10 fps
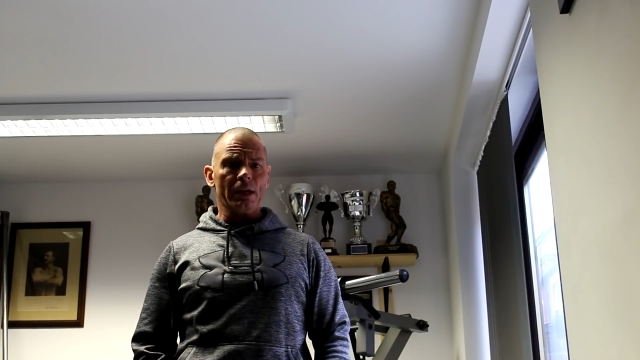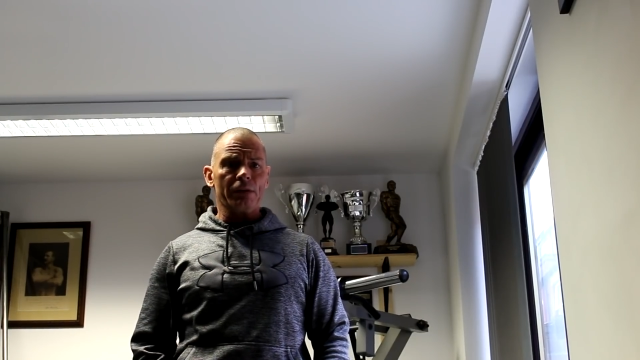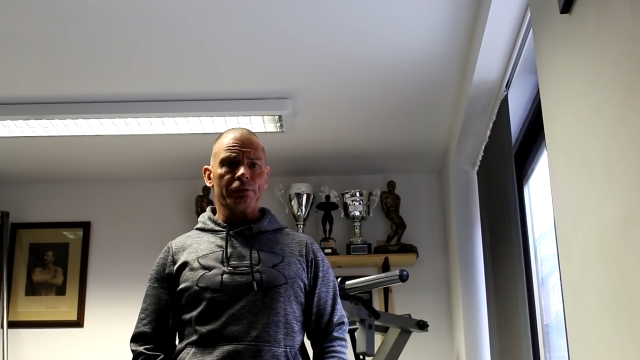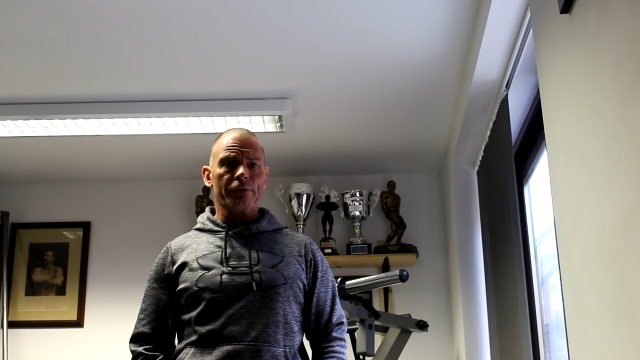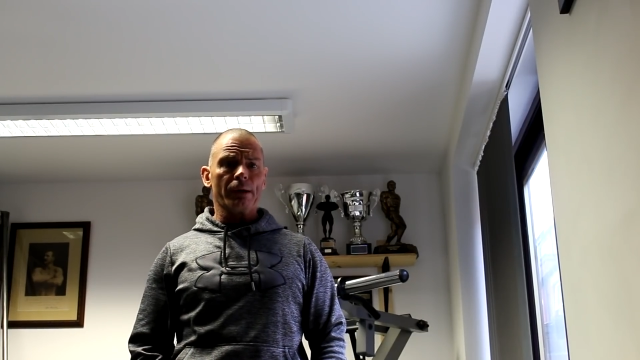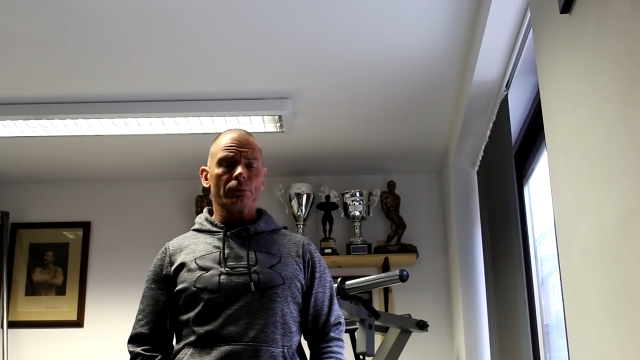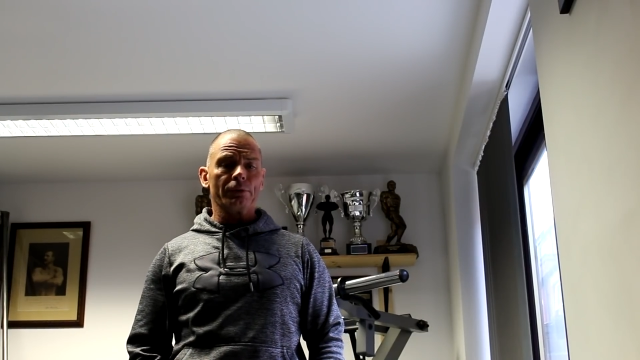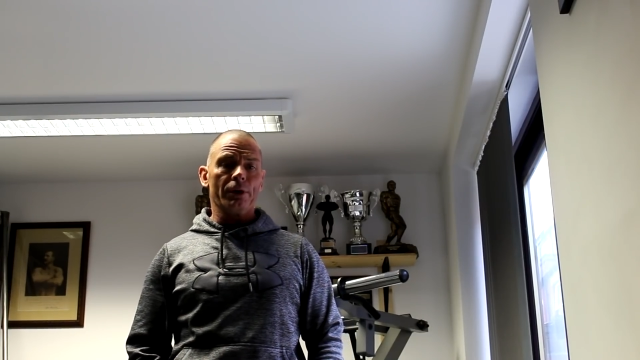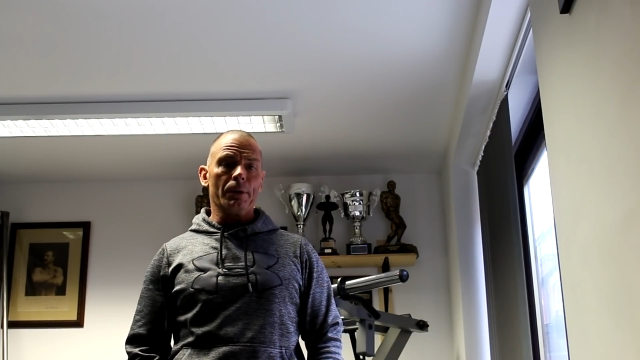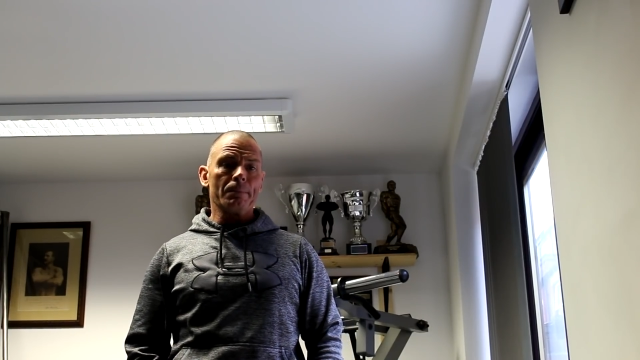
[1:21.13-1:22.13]
I've
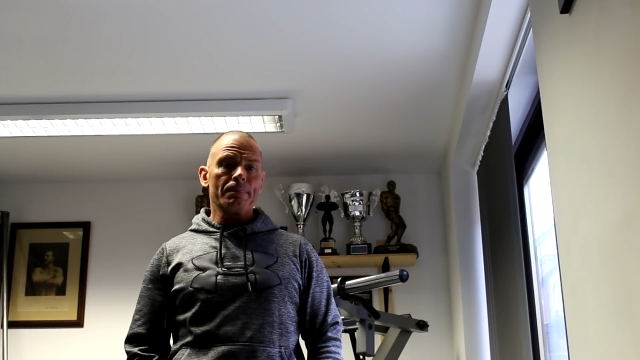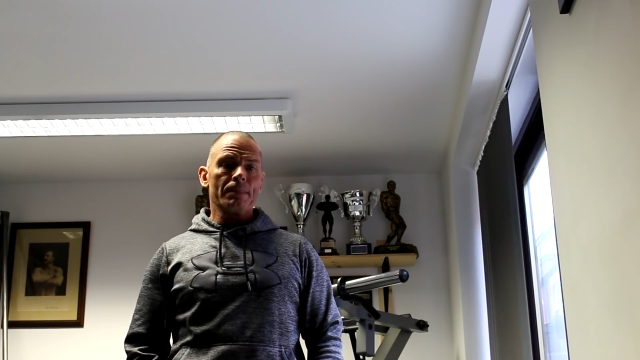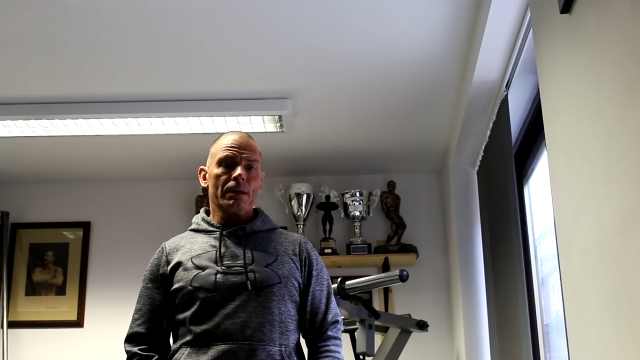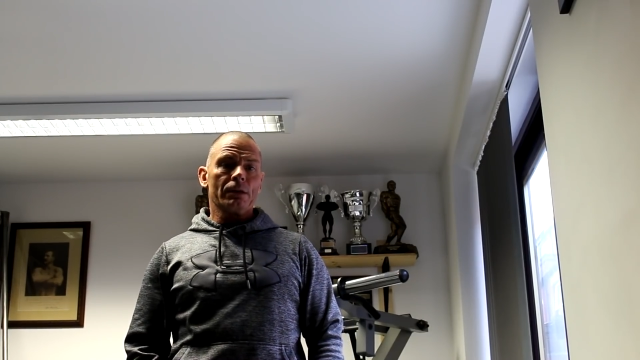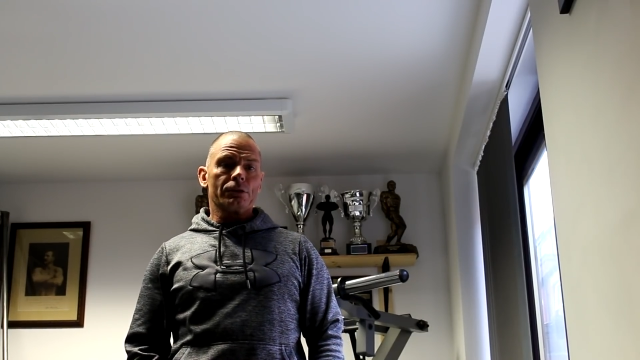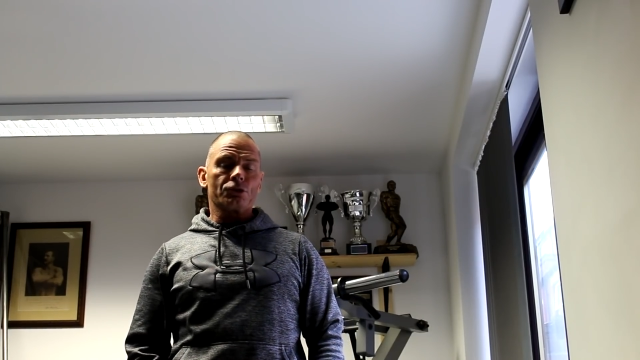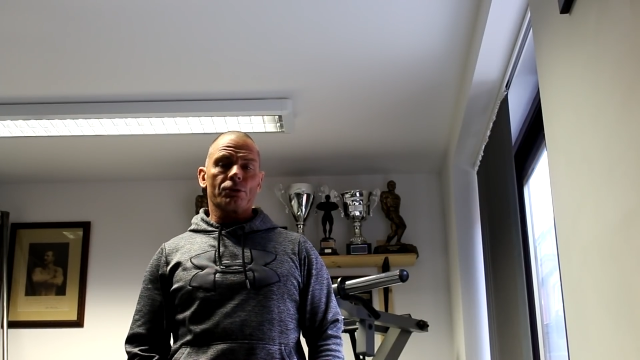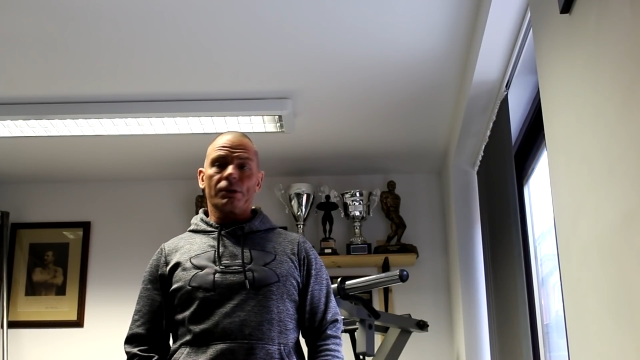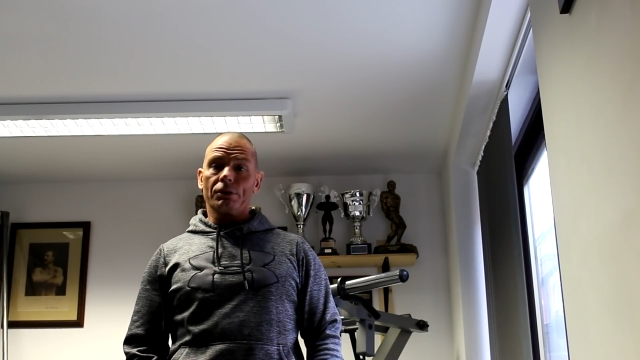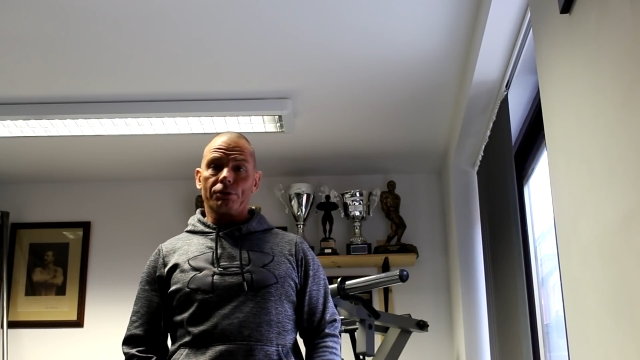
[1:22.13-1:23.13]
found that the
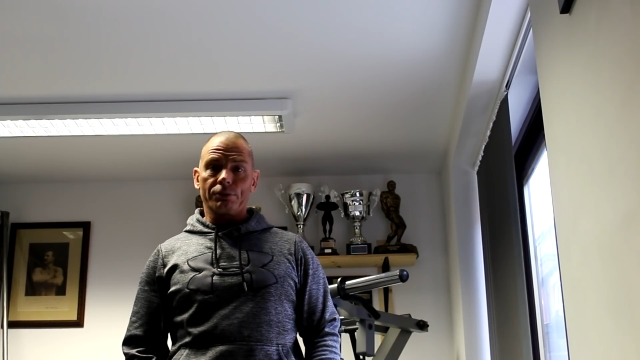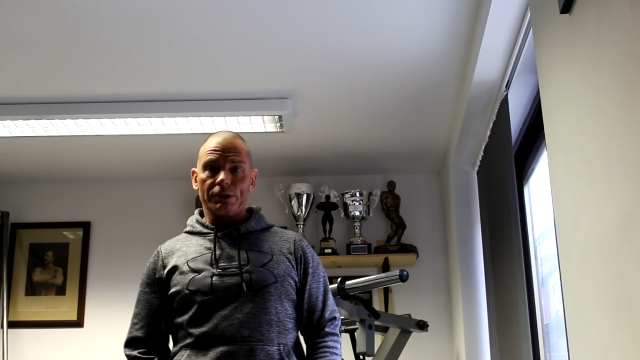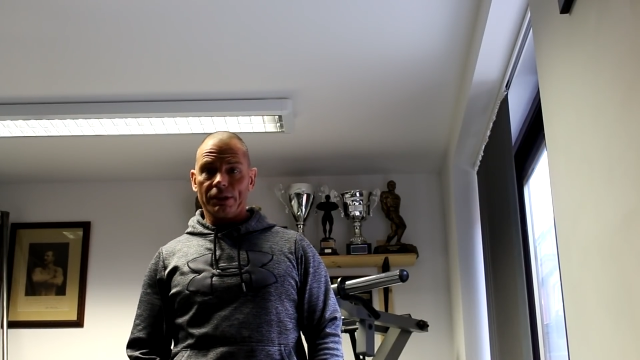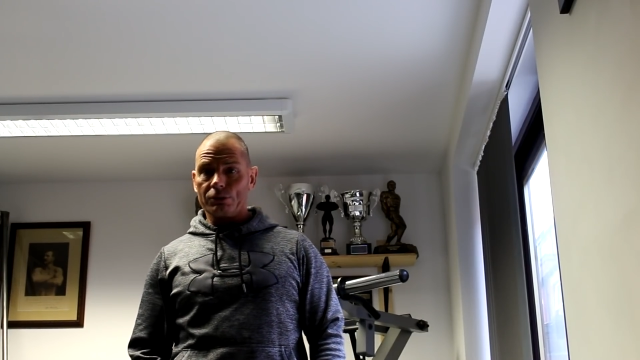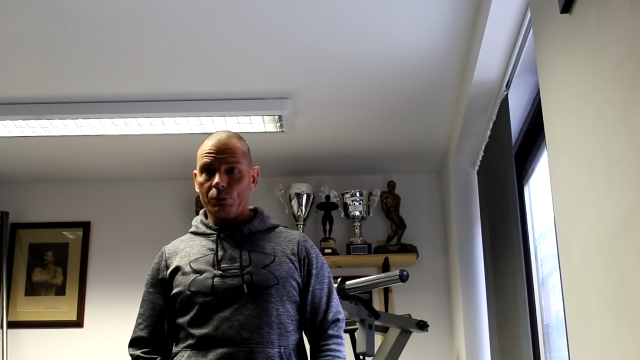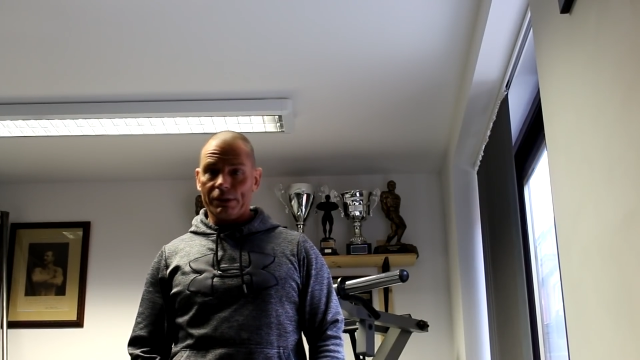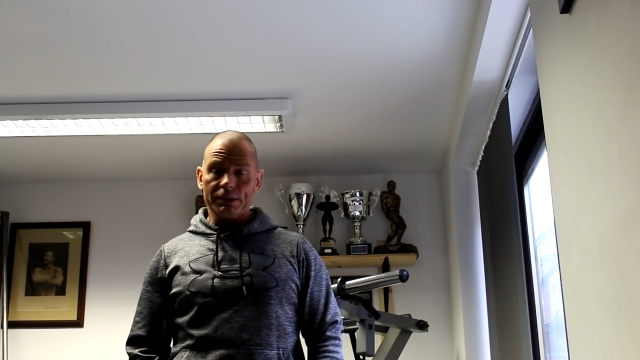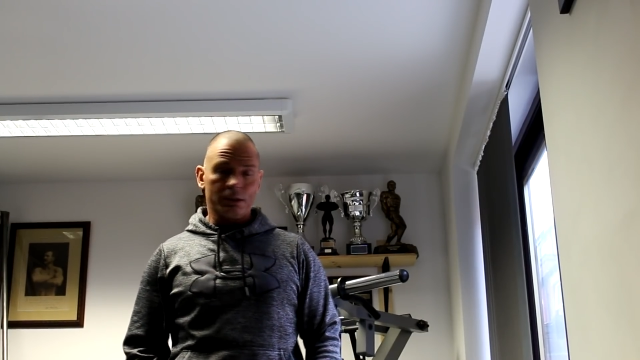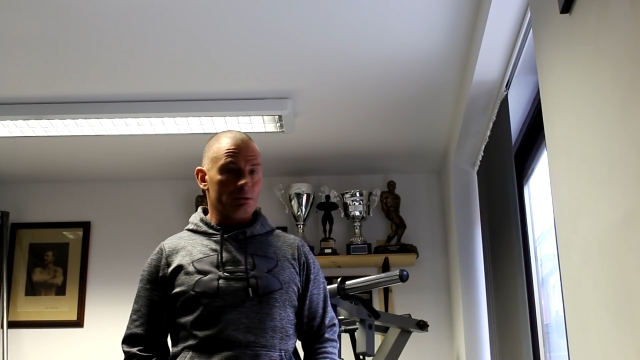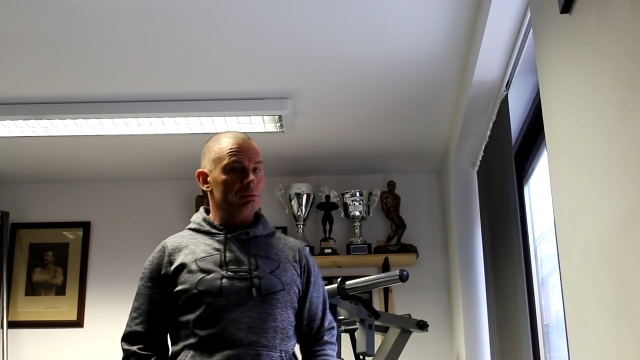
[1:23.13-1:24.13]
training 3 days a
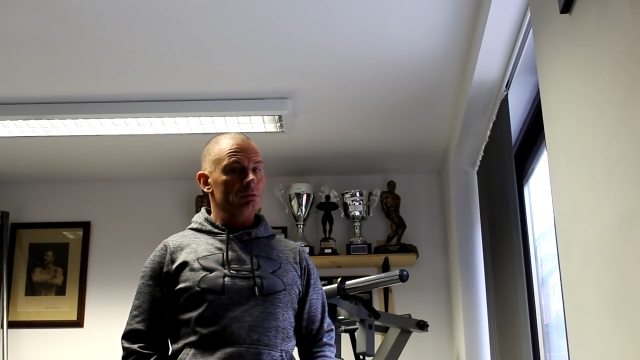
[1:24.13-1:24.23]
week